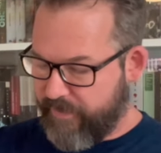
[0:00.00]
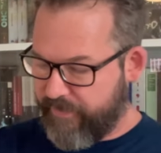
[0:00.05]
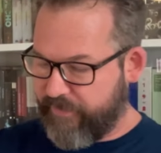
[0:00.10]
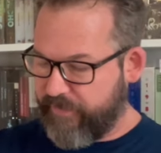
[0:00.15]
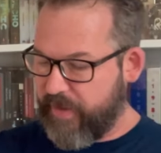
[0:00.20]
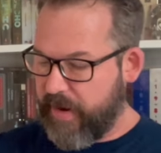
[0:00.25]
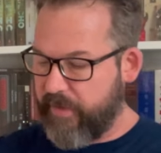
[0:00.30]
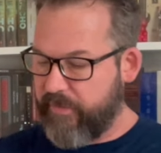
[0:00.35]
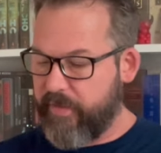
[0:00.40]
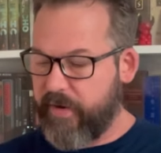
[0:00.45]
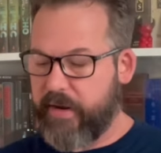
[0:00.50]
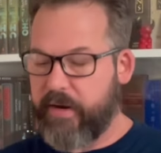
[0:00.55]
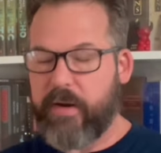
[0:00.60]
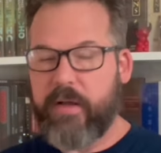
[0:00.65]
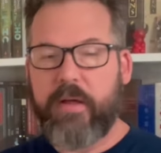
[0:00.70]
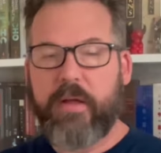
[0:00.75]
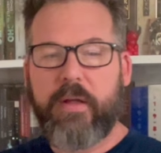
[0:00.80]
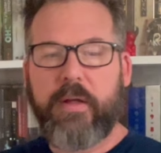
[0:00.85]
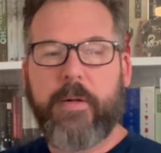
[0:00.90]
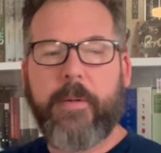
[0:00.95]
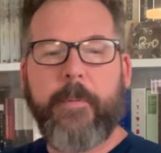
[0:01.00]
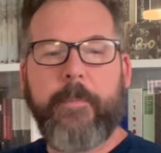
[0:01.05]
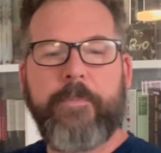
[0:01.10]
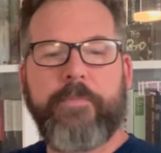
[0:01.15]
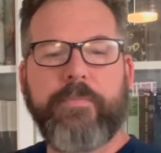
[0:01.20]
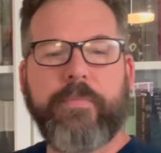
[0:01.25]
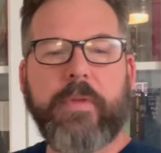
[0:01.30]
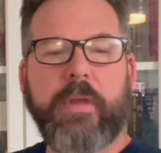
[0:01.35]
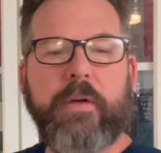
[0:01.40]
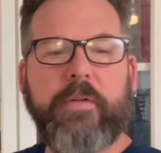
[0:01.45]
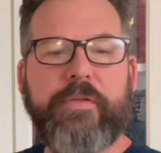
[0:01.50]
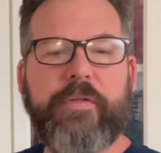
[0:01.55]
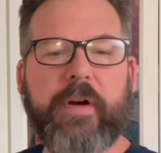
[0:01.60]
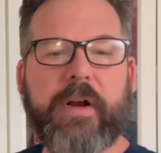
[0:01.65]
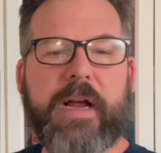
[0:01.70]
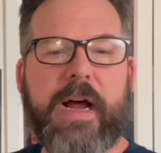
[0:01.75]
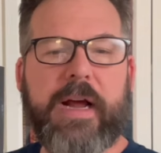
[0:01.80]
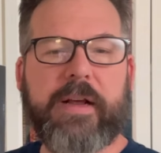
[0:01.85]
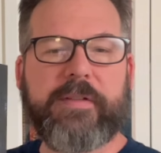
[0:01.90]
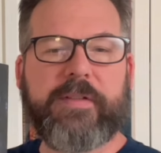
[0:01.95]
favorite
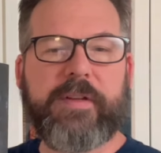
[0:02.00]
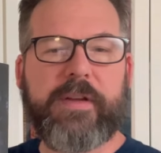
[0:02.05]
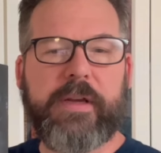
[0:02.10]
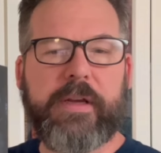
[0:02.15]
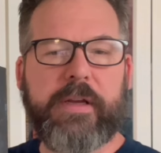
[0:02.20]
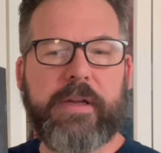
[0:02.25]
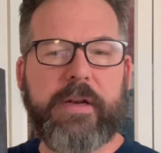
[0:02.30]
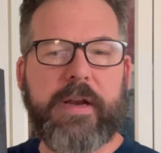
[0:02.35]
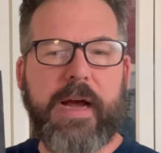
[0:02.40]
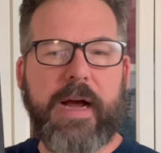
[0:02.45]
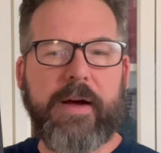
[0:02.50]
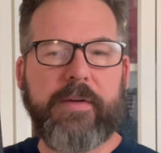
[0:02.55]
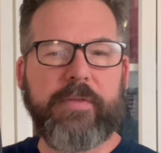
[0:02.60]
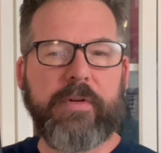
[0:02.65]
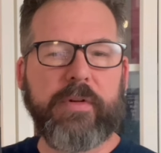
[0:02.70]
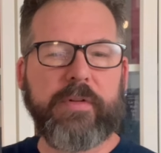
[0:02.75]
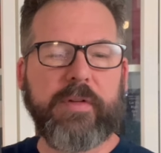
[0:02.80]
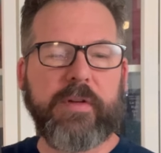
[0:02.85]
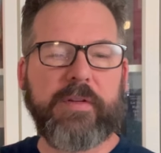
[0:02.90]
Fracassi novels.